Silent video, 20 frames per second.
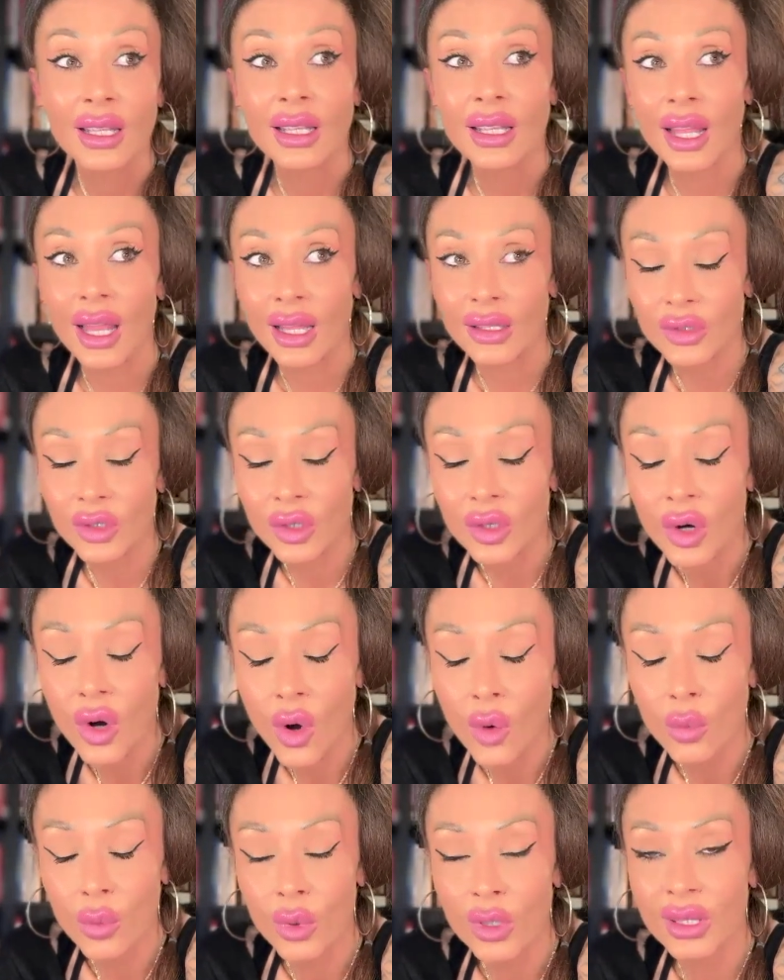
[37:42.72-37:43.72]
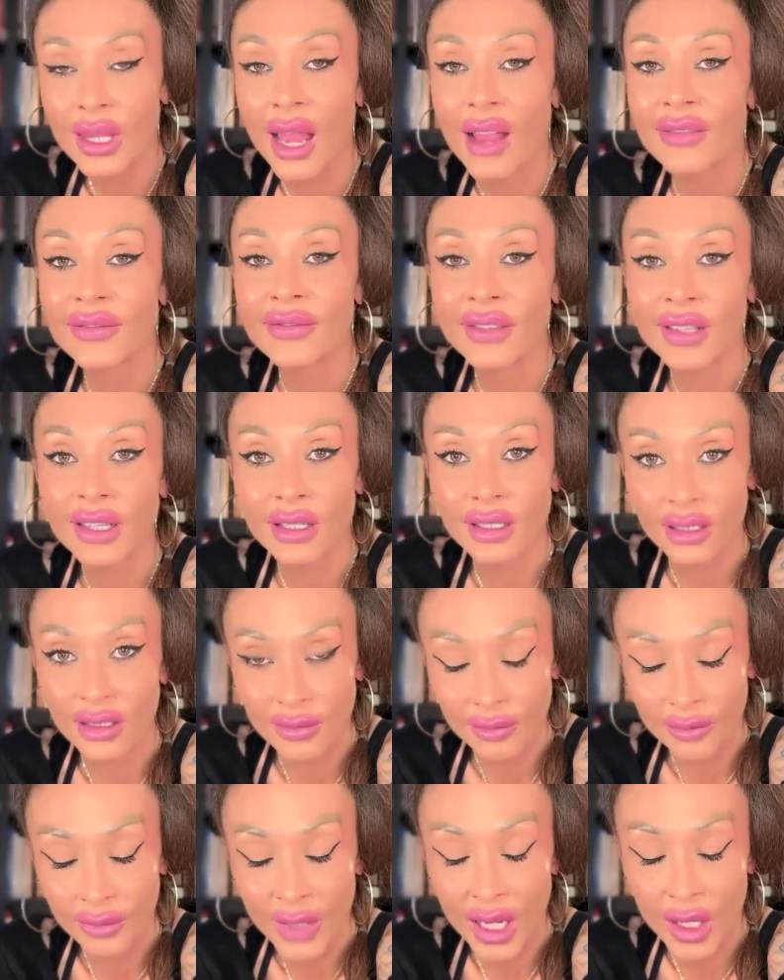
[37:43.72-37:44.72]
and to cope with that fear
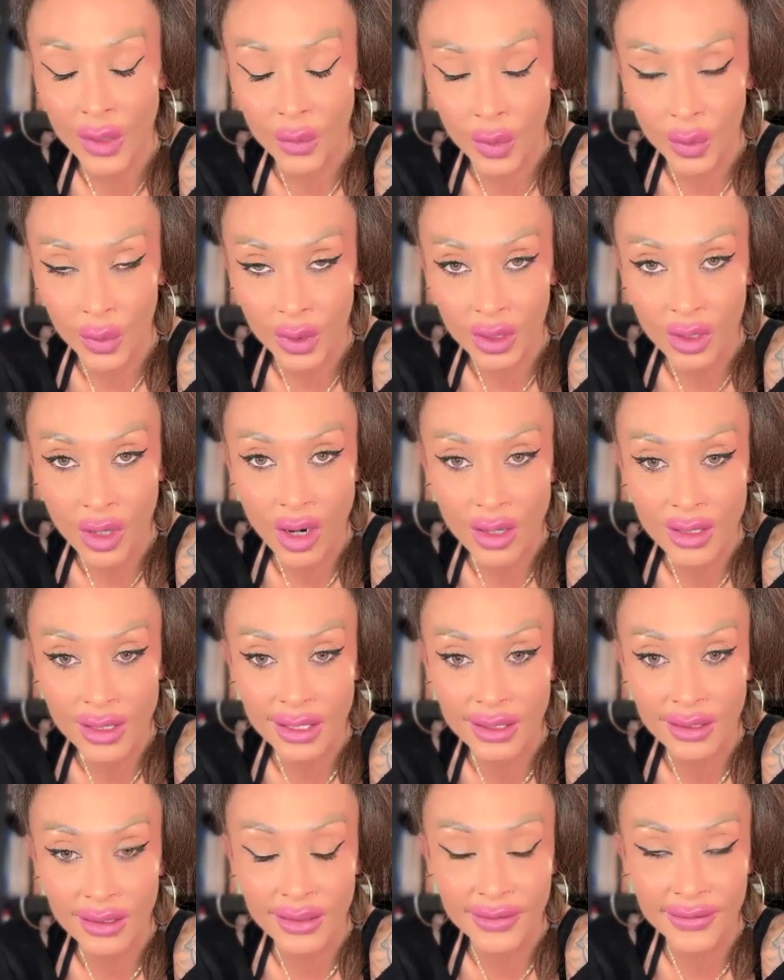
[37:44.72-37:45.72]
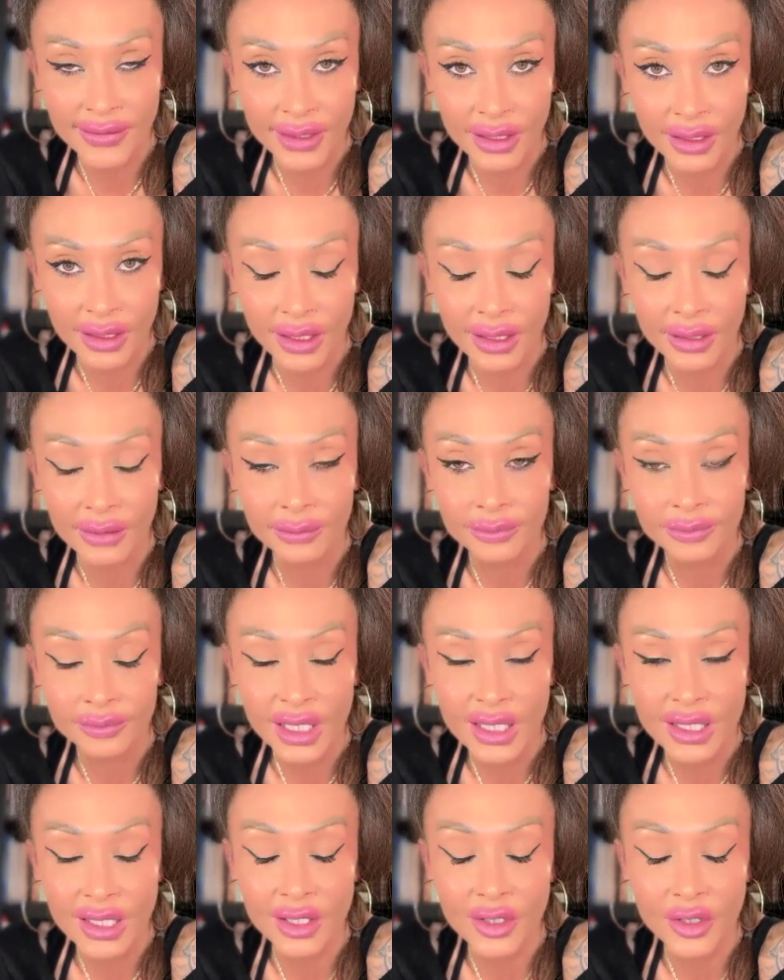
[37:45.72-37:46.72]
that we were constantly feeling.
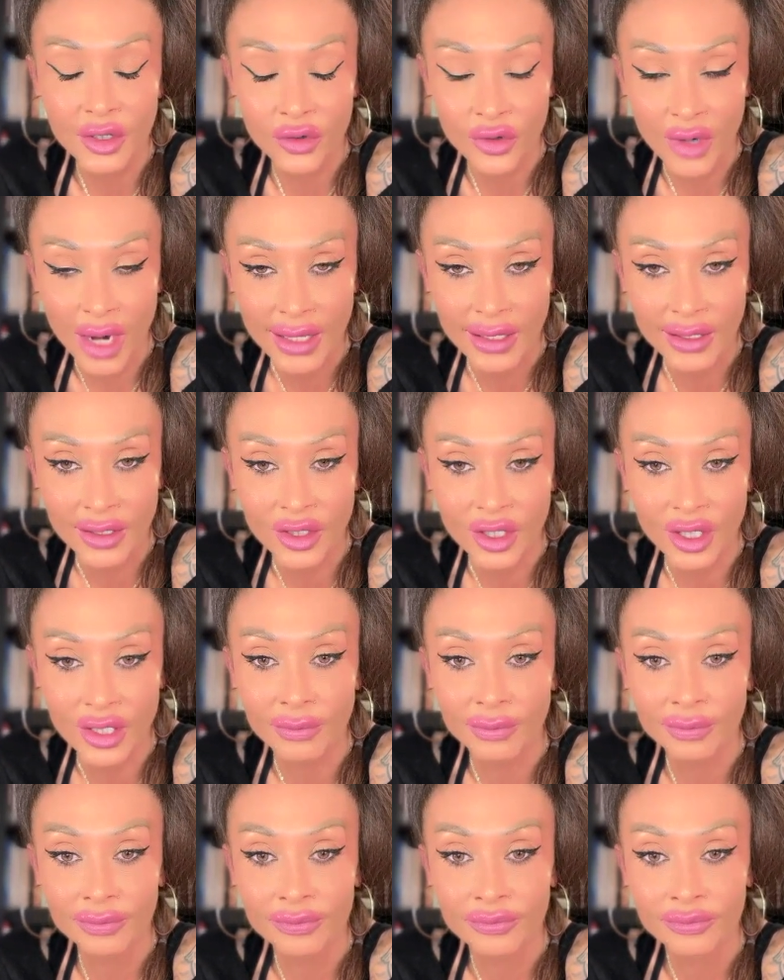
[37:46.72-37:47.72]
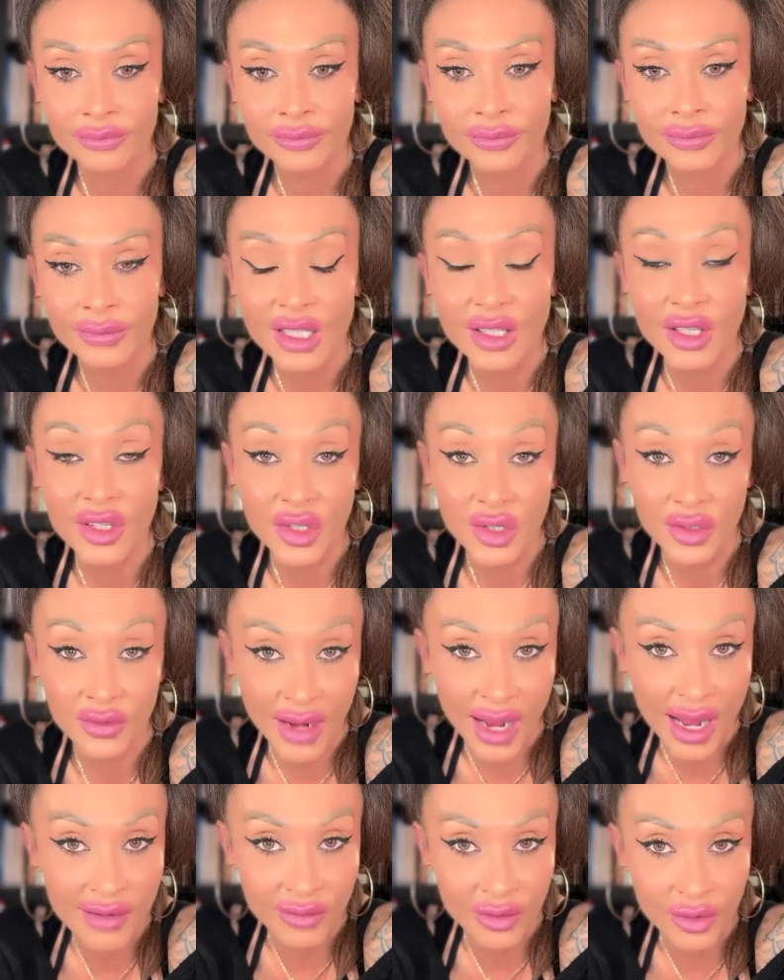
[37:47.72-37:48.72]
It's a strategy. It's a
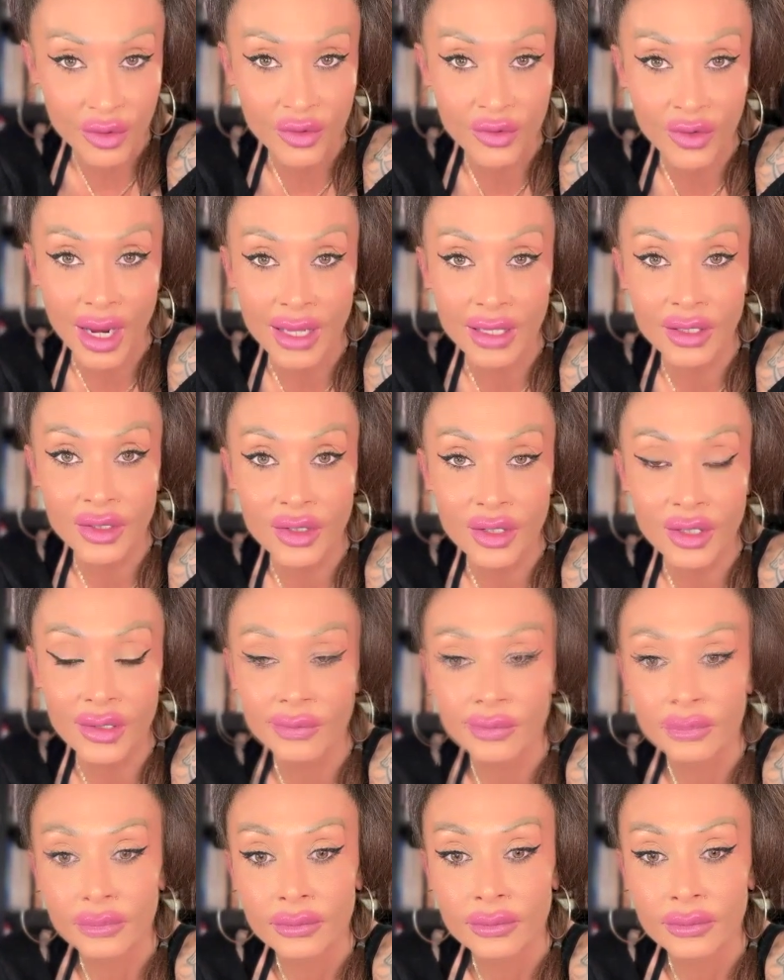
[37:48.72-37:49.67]
survival strategy.